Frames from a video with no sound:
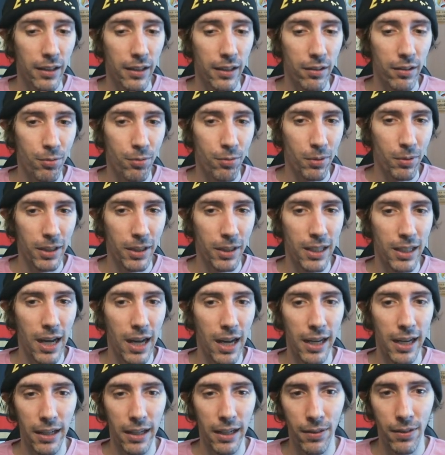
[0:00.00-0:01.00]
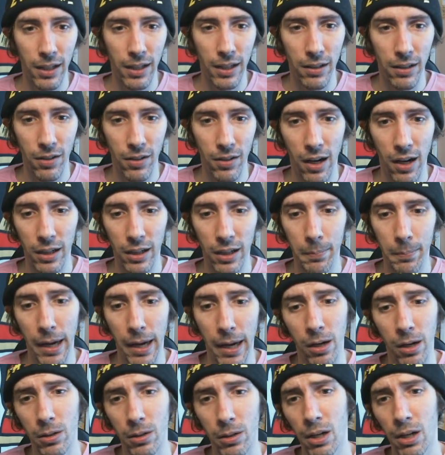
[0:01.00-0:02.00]
It's really not anything to talk
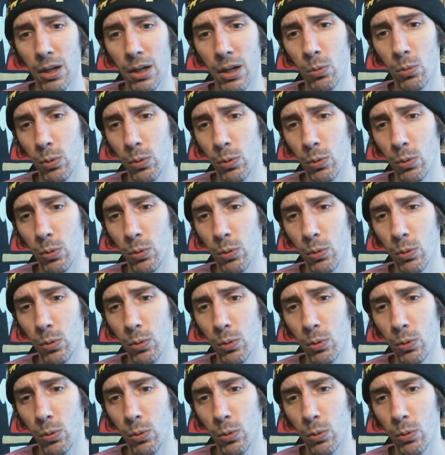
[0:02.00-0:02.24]
about.